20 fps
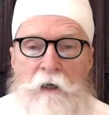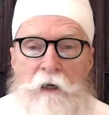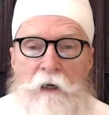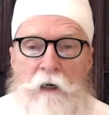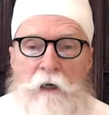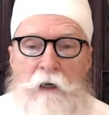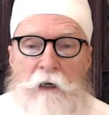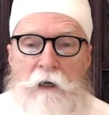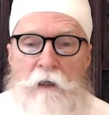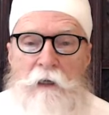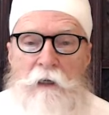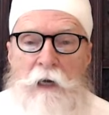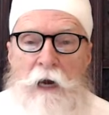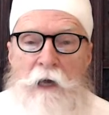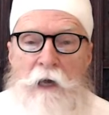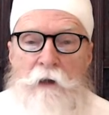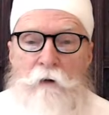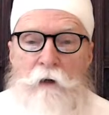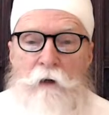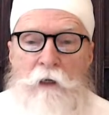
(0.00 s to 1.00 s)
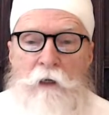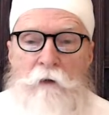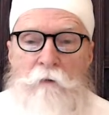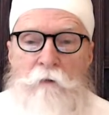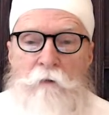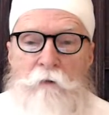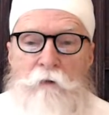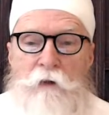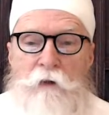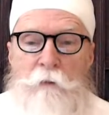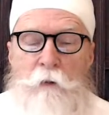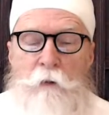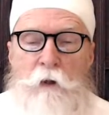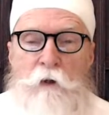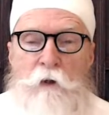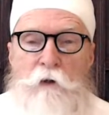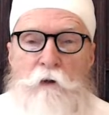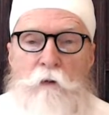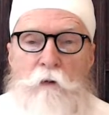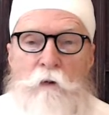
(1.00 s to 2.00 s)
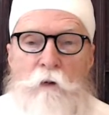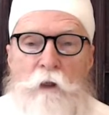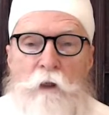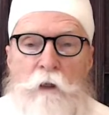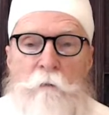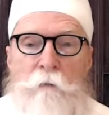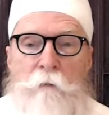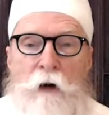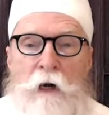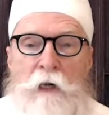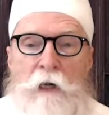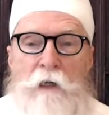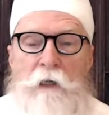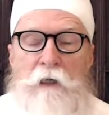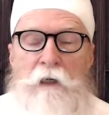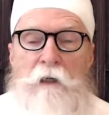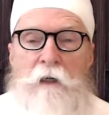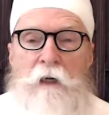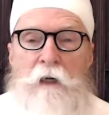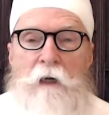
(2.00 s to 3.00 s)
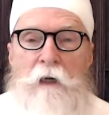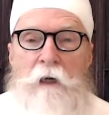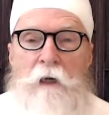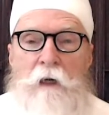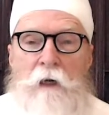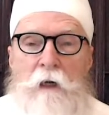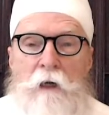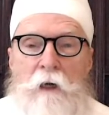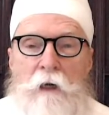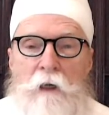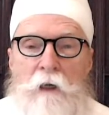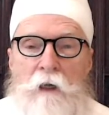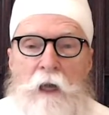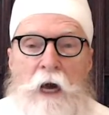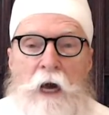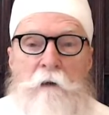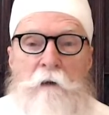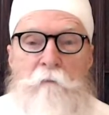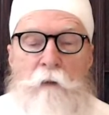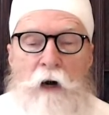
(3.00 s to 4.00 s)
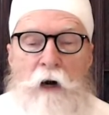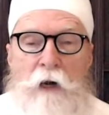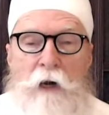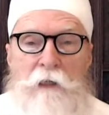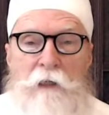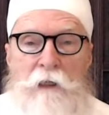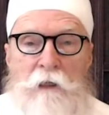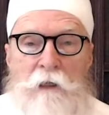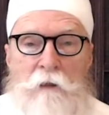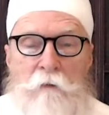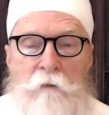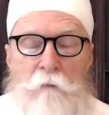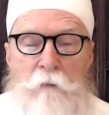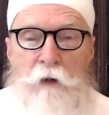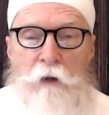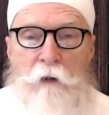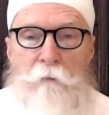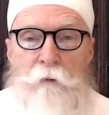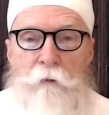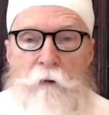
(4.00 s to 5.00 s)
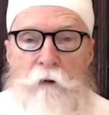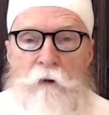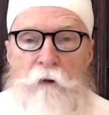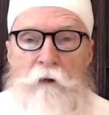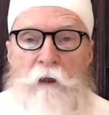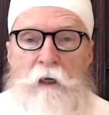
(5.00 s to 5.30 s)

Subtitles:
a gathering of spiritually minded, like-minded people.